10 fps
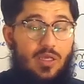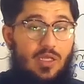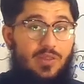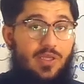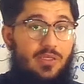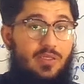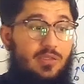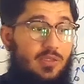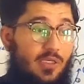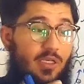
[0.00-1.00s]
then
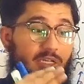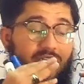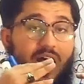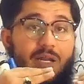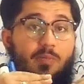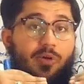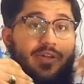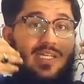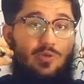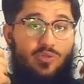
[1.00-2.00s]
the entire body
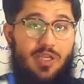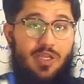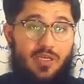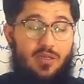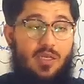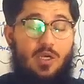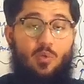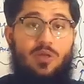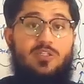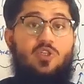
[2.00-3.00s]
down the brain
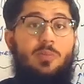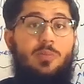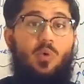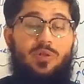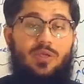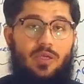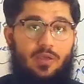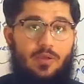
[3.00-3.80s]
will stop working.